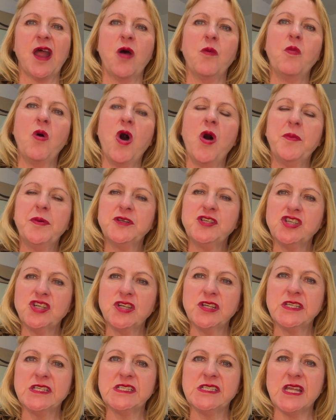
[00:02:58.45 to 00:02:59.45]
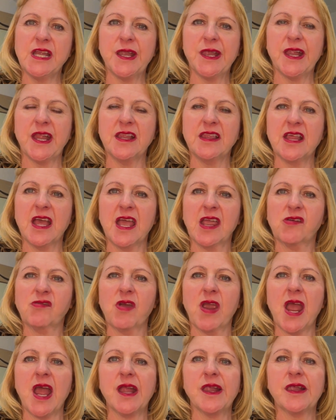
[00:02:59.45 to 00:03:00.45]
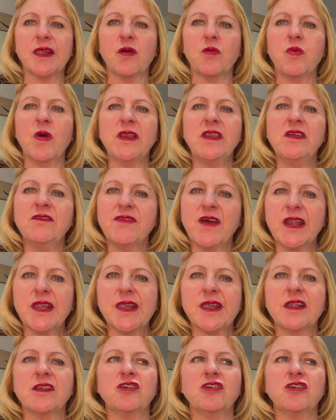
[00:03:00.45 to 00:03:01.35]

and what opportunities did they create? So when you've answered